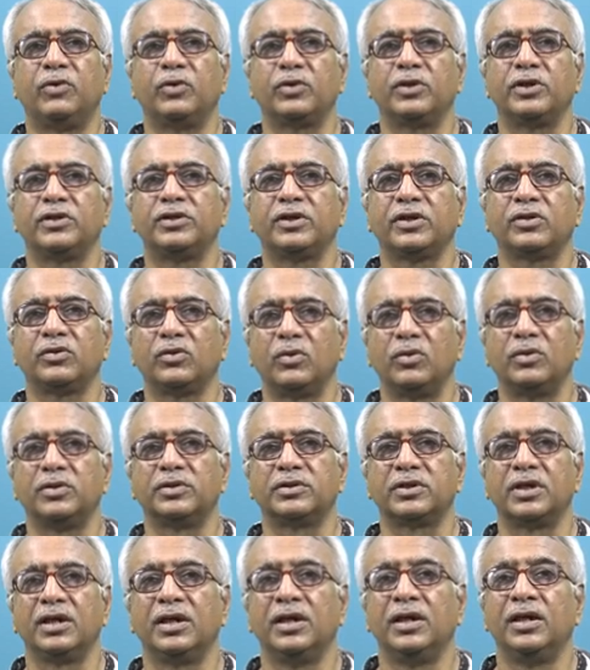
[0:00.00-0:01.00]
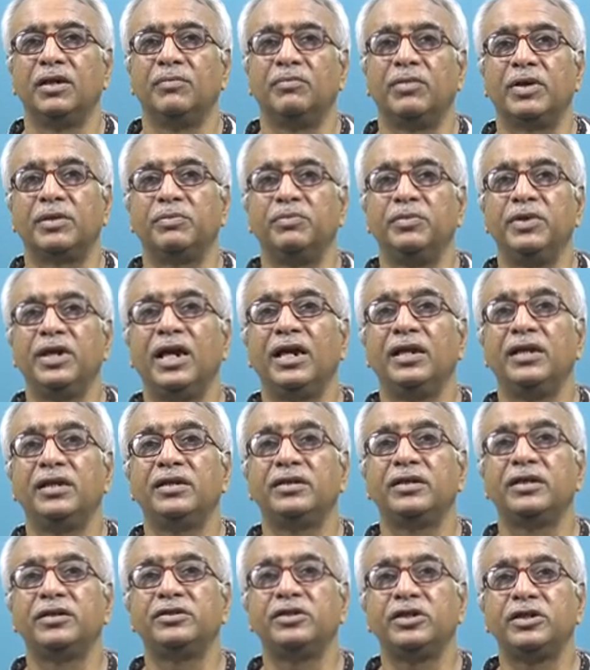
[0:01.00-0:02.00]
phonetic rules, but merely
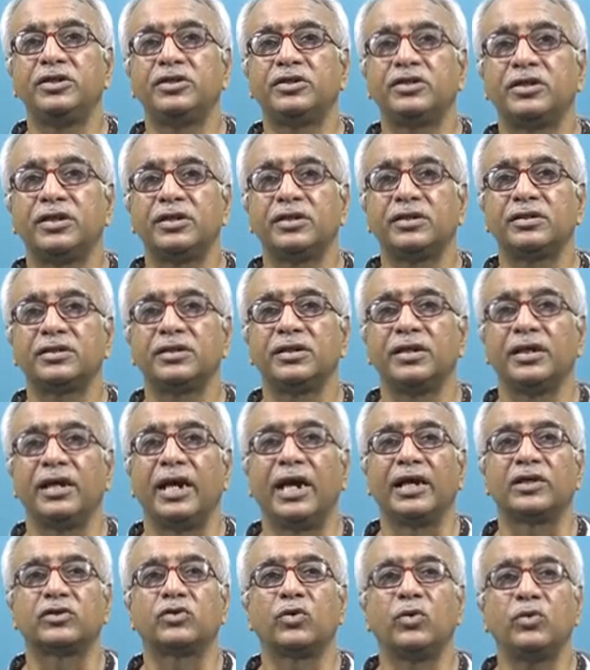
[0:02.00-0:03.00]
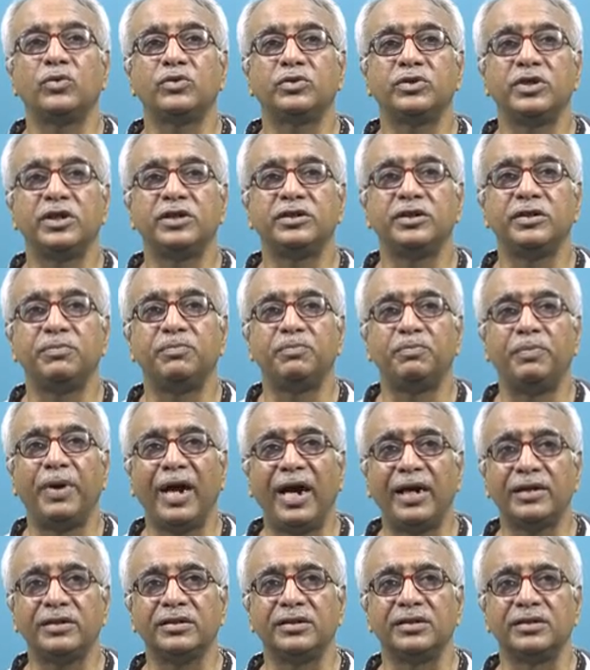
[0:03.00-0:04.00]
registers associative
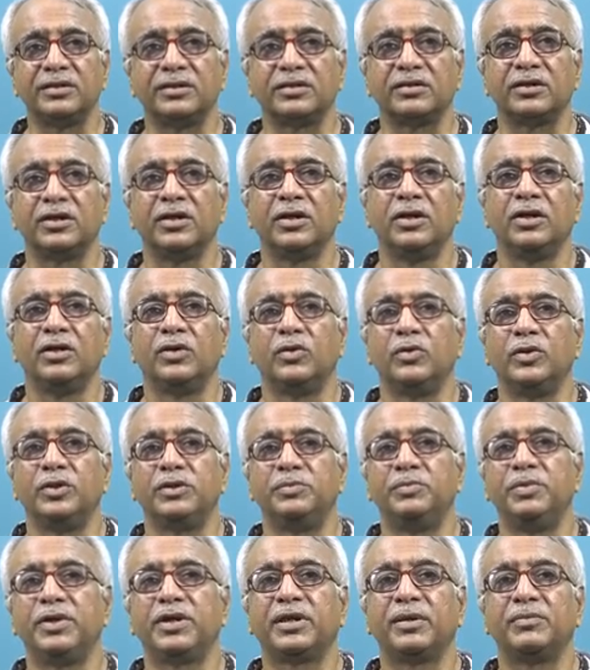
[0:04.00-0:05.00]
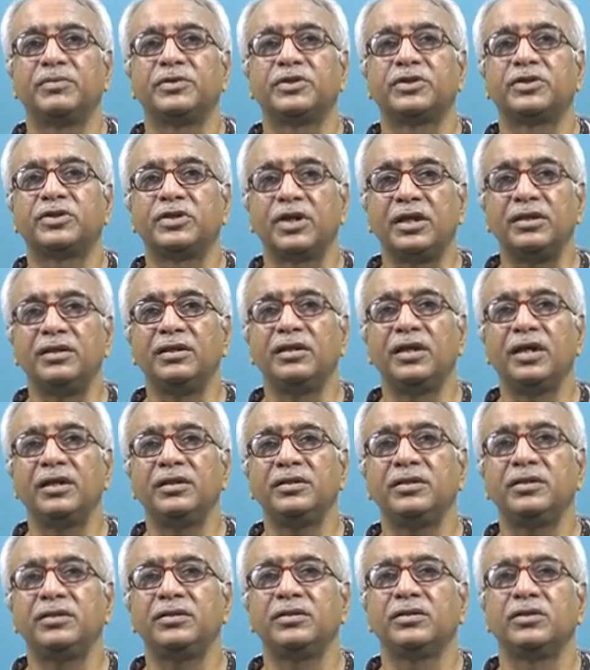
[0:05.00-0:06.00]
patterns which become
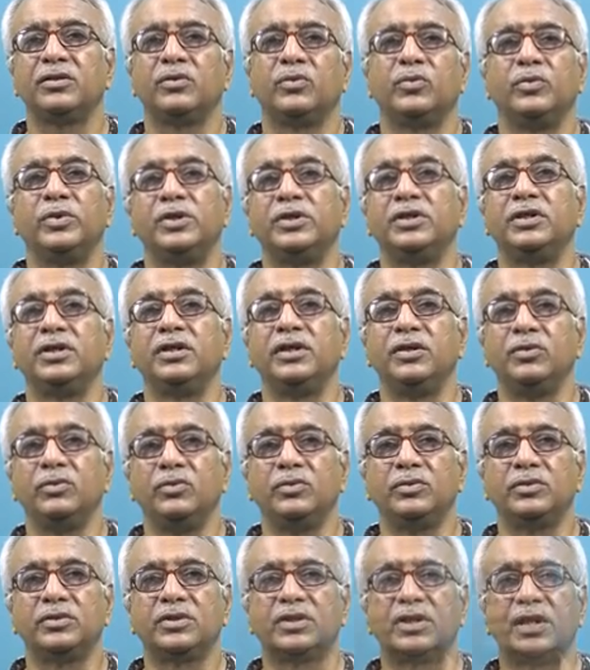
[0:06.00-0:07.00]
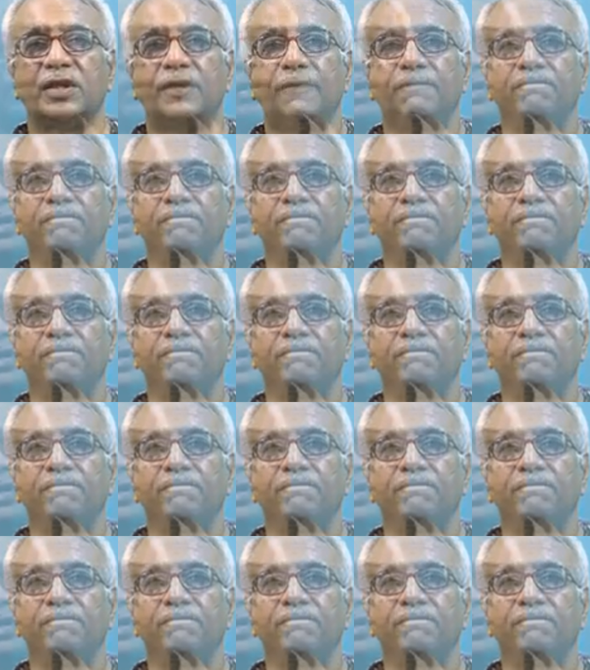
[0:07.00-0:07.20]
strengthened with use.